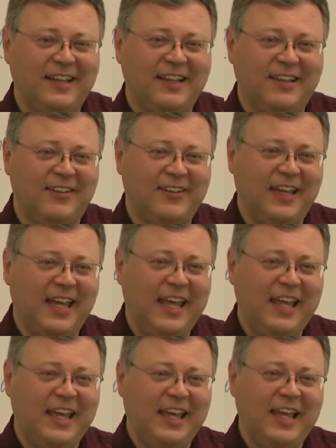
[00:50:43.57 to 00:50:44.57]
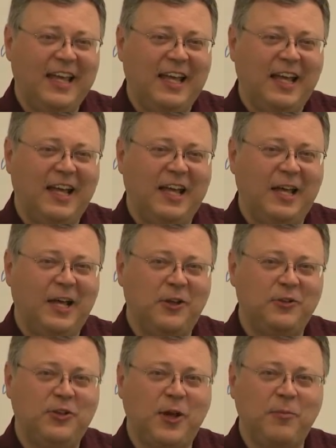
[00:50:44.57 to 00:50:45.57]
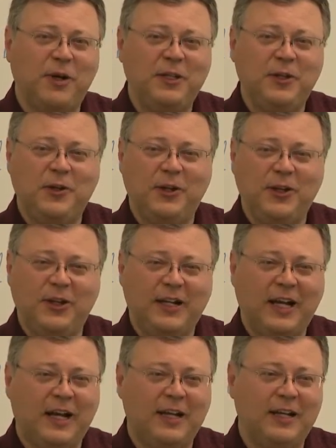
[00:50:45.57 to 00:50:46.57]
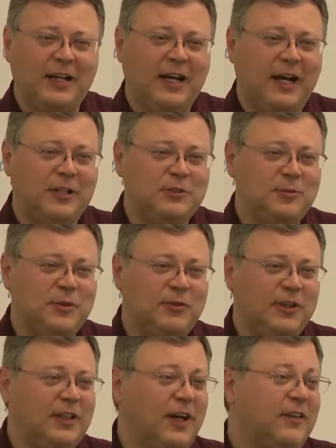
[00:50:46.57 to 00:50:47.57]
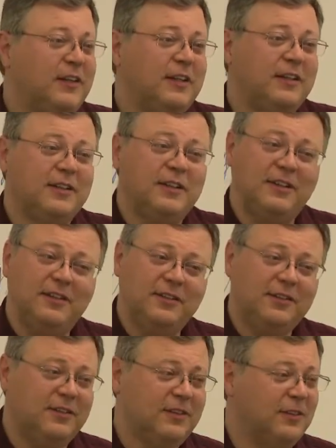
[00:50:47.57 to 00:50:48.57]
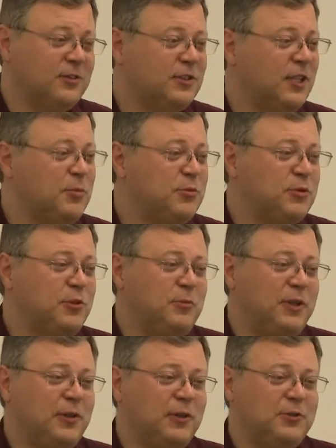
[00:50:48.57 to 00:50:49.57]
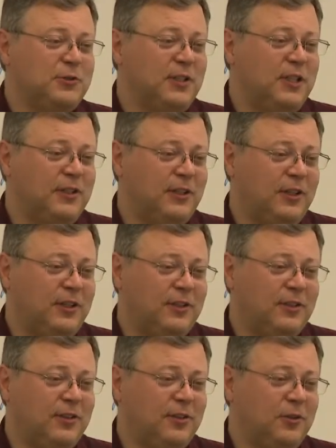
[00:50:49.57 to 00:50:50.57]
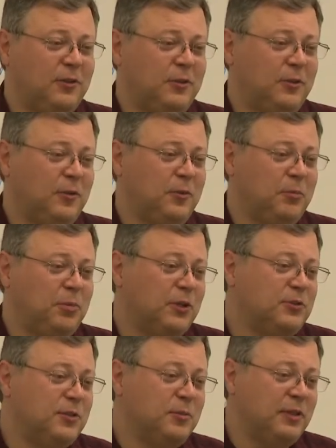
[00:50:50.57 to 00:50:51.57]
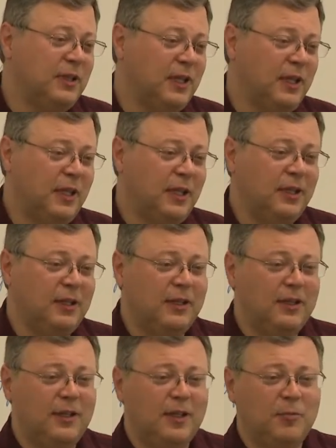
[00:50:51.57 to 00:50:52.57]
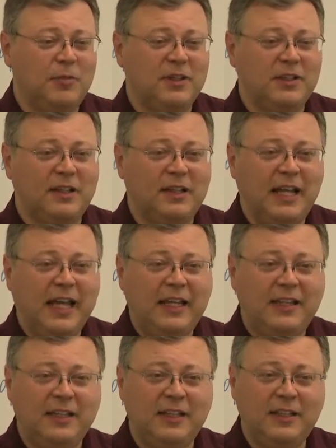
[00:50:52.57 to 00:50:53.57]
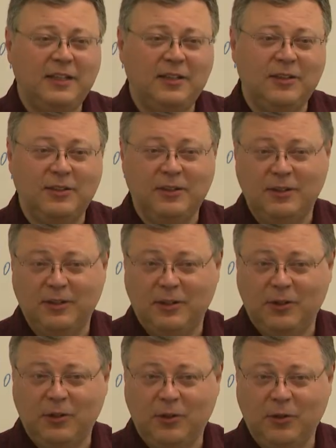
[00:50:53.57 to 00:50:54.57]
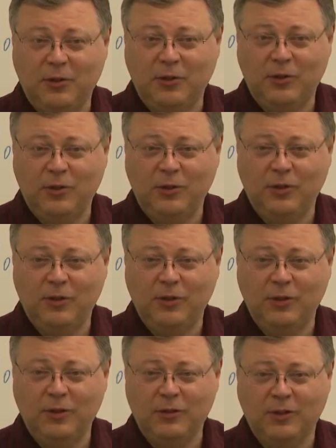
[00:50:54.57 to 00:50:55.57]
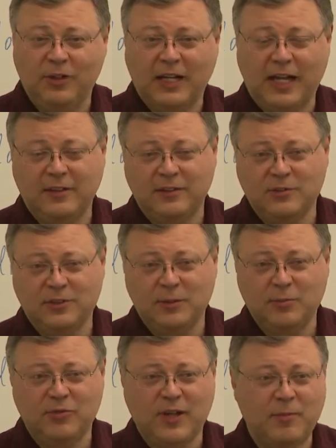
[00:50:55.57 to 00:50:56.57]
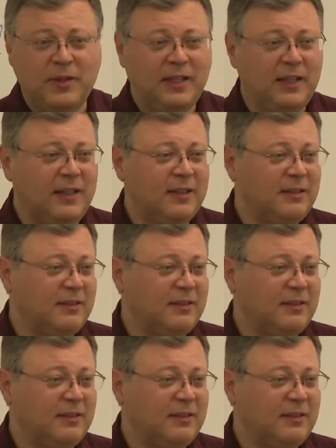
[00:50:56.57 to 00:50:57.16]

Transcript: Okay. Somebody earlier asked me what other scripts could be considered to possibly be related to the Cretan script family.